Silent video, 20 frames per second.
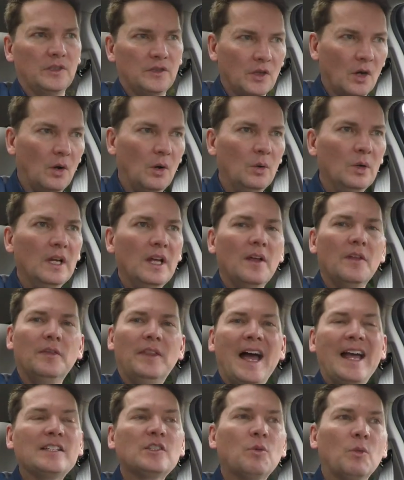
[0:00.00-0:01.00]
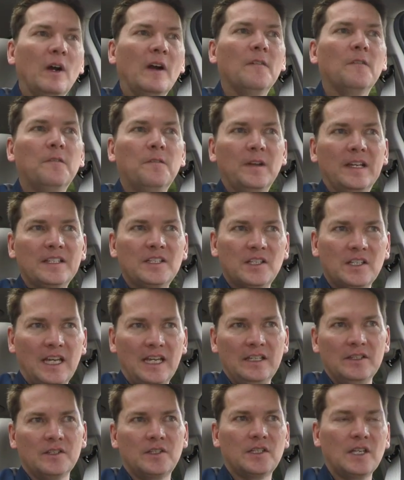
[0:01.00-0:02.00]
So that's where it fits
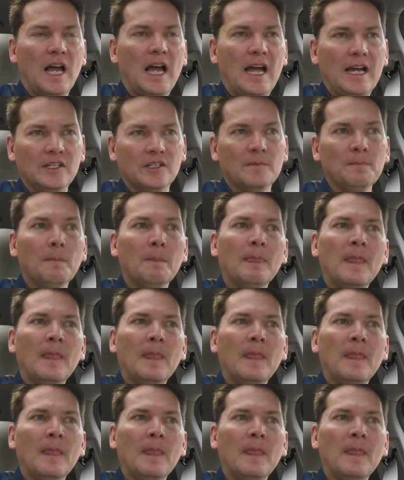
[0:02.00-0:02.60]
in size.